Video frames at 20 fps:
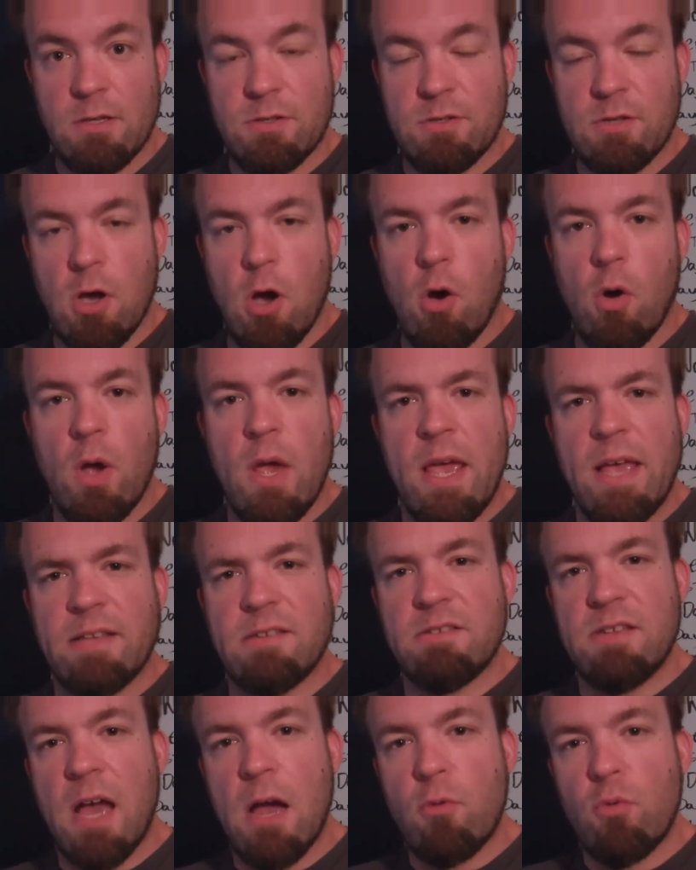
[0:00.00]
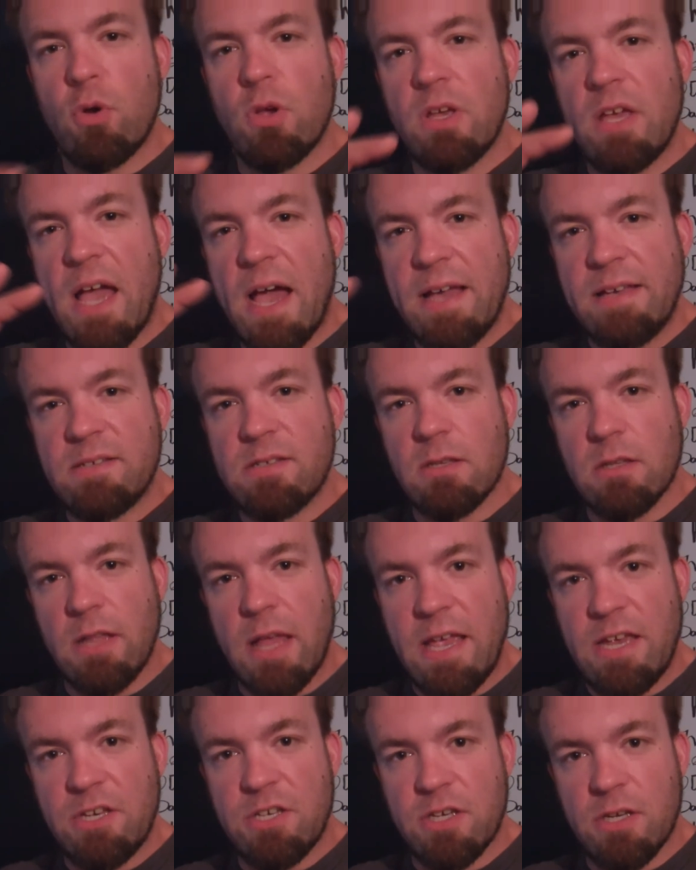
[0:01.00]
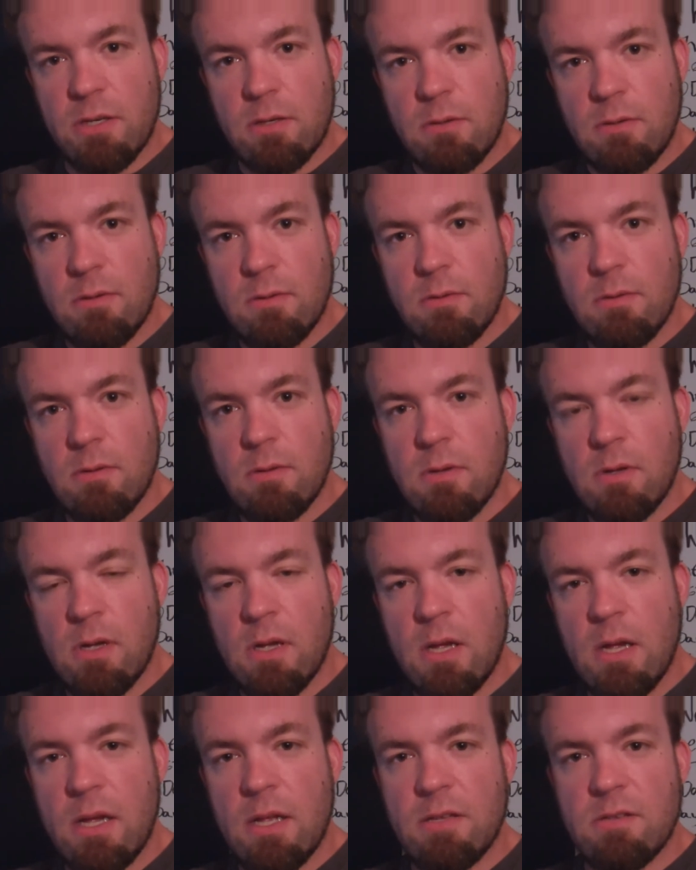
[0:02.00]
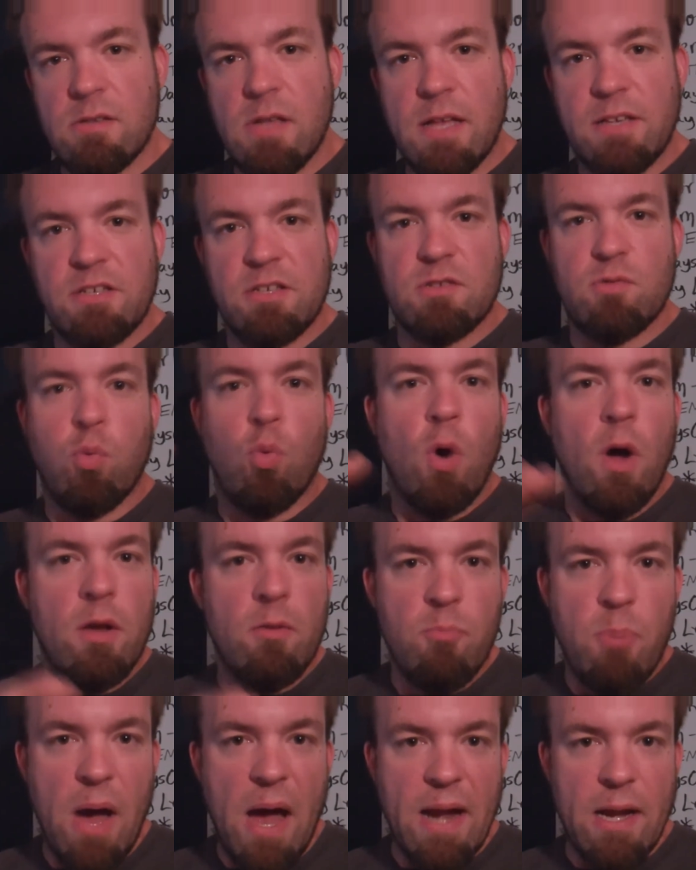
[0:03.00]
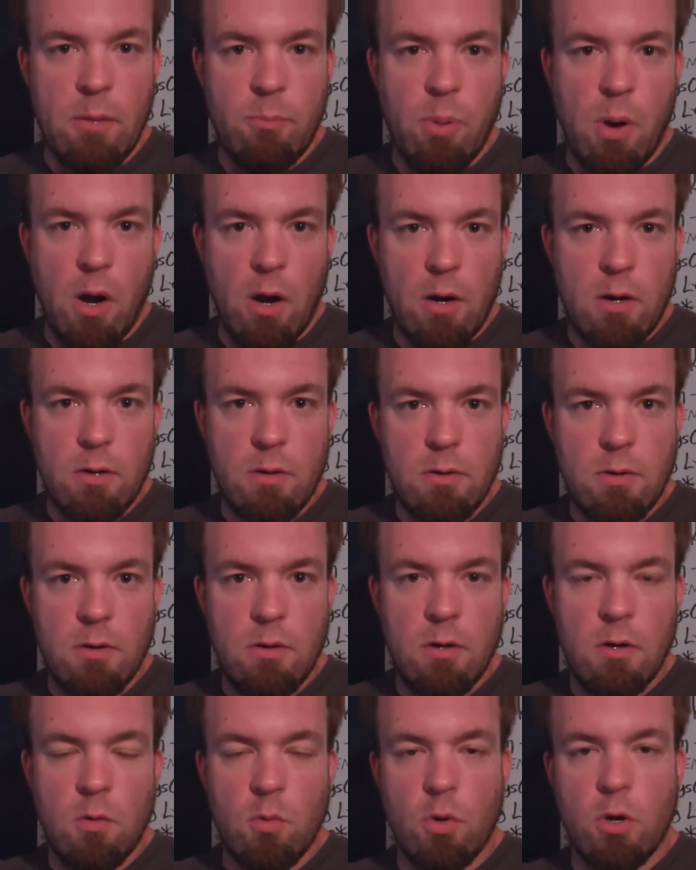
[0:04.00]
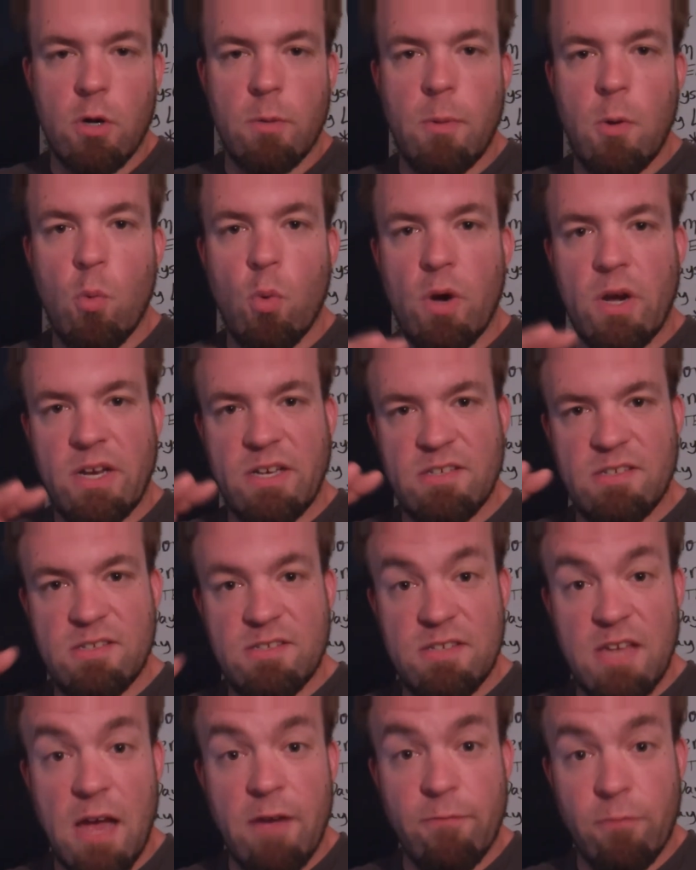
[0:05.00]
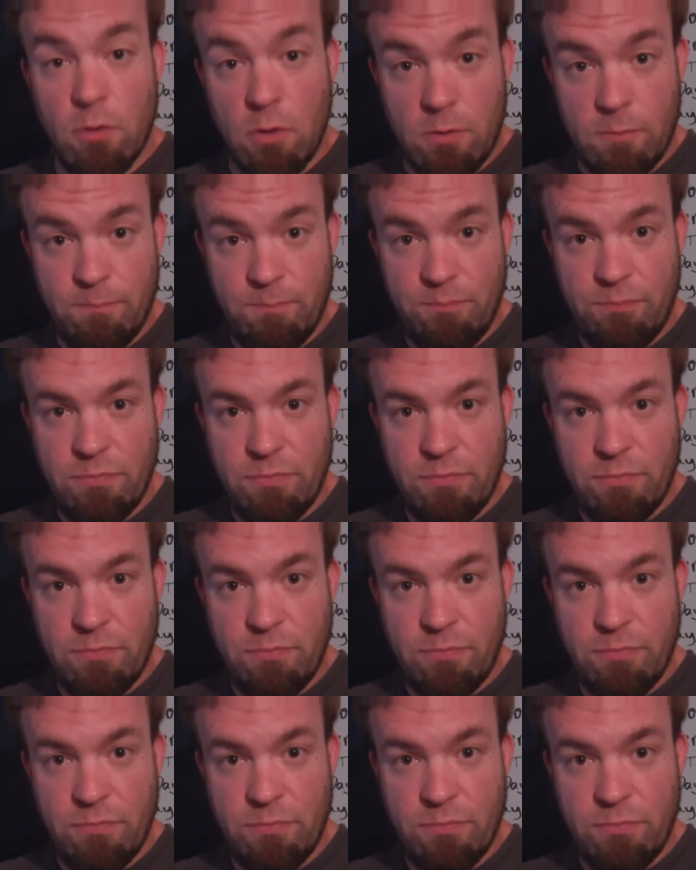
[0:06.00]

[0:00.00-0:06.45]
So, it's not really isolation. It's not just one body part. We're going to be working several.